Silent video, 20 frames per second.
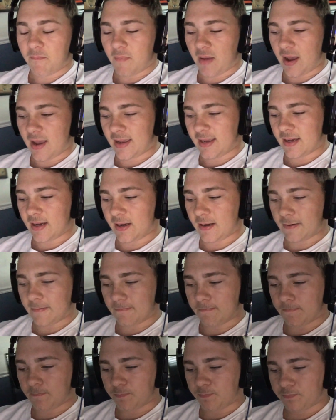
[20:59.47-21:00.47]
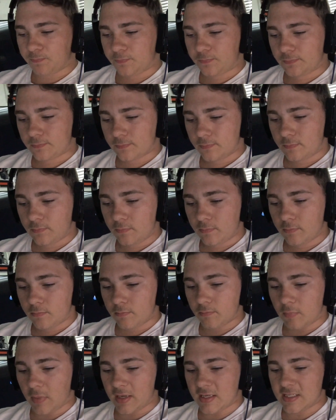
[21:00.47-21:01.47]
my um,
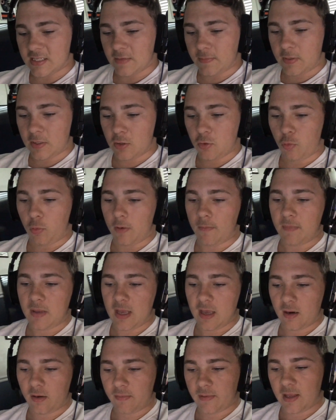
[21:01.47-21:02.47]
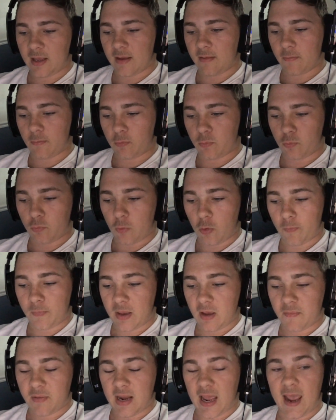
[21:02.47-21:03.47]
my CPU wouldn't be able to, won't
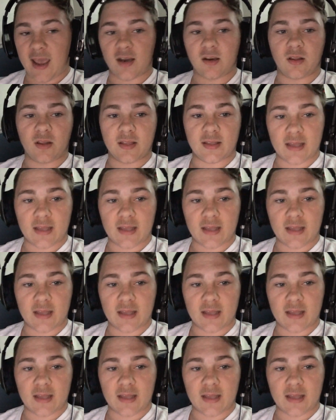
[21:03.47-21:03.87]
be able to handle